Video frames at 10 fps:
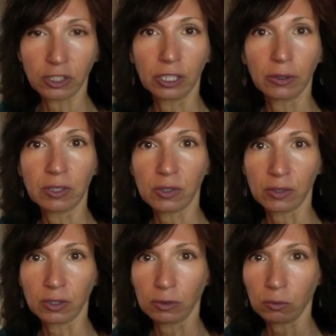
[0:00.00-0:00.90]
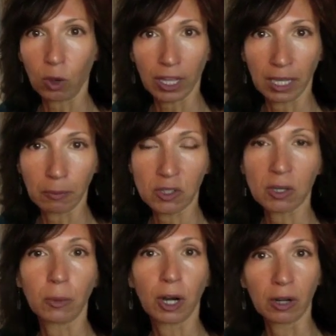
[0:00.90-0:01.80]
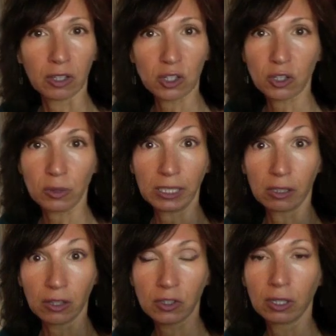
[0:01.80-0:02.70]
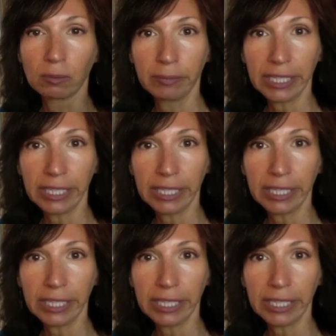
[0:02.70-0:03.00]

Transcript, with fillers: You know, this isn't walking up to someone on the street and all of a sudden,